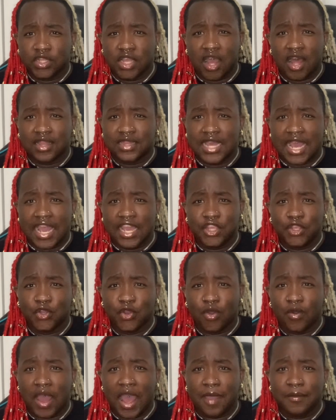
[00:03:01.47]
y'all that, you
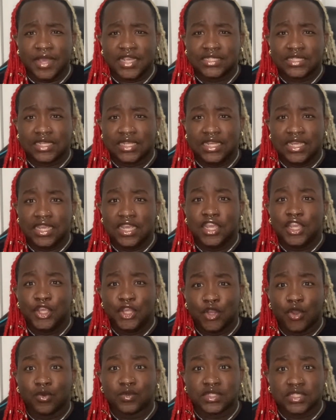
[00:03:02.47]
know, I basically, you
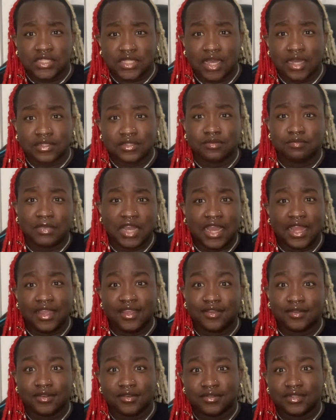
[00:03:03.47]
know, sucked
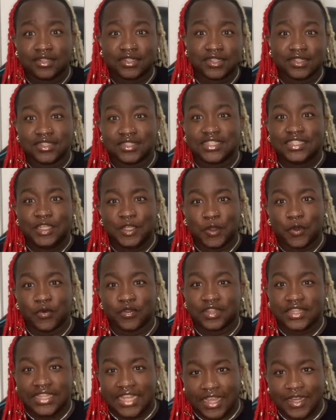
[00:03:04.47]
my coworkers, you
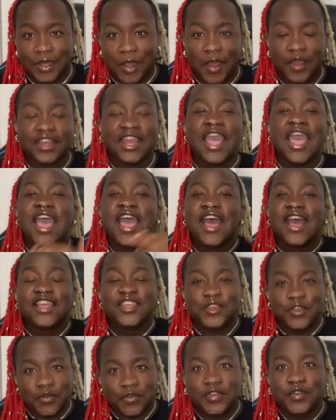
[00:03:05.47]
know, ding dong.
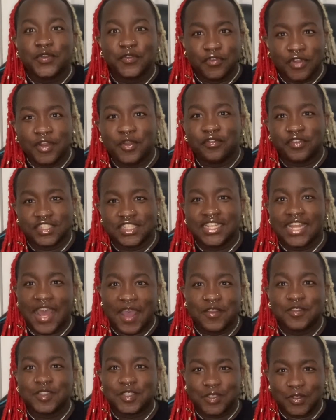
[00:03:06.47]
You can run over to
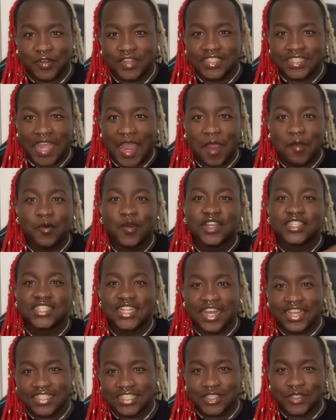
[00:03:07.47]
that story time, watch
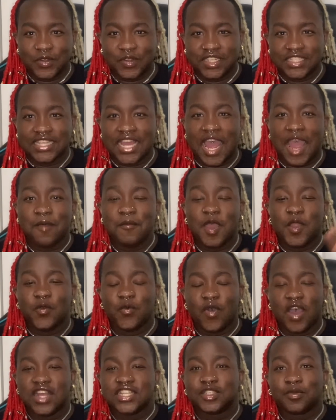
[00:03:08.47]
that story time, and
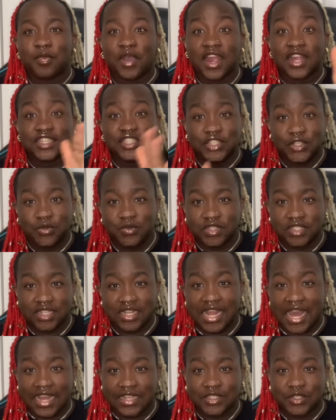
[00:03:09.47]
watch part two to
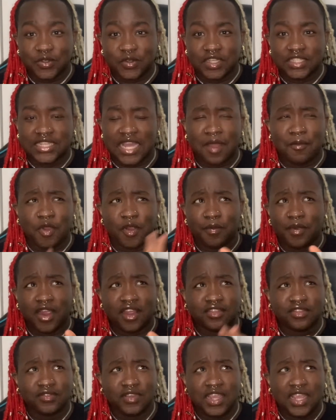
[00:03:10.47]
that story time, or
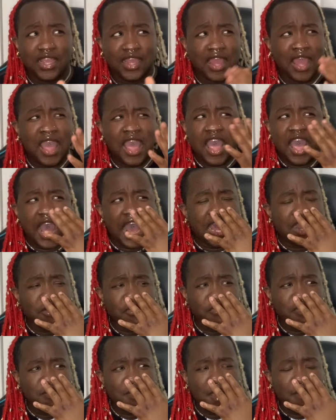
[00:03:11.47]
part three. I
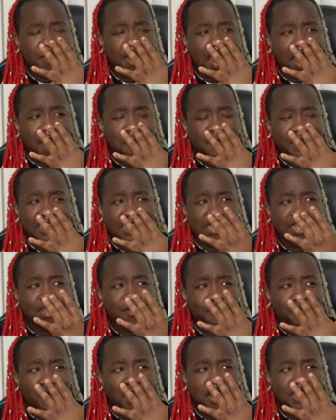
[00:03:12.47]
don't remember how
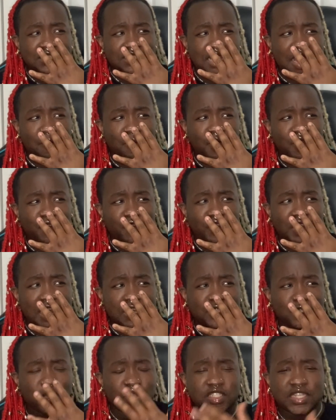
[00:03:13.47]
many parts I put for
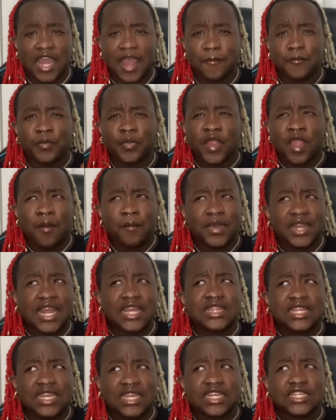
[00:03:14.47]
that story time, but I
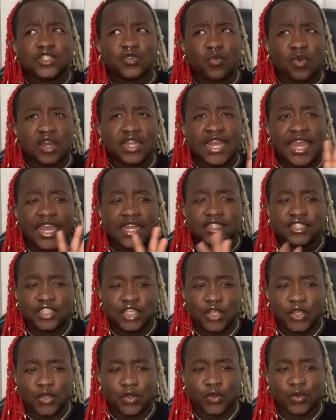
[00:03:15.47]
think it's one and
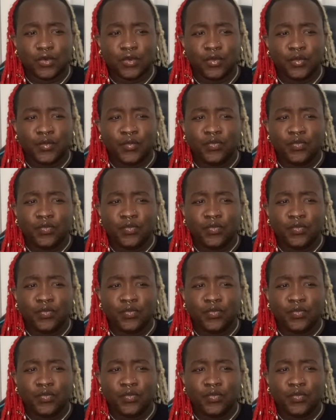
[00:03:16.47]
two